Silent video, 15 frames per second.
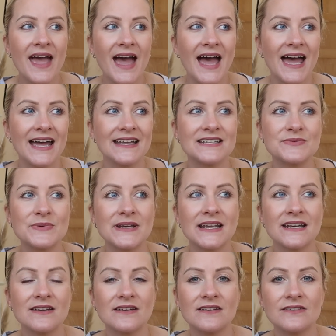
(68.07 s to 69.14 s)
and we're
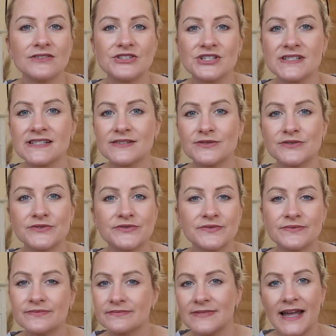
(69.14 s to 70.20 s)
gonna just sort of
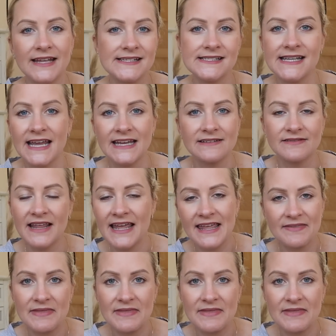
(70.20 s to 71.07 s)
entertain, they,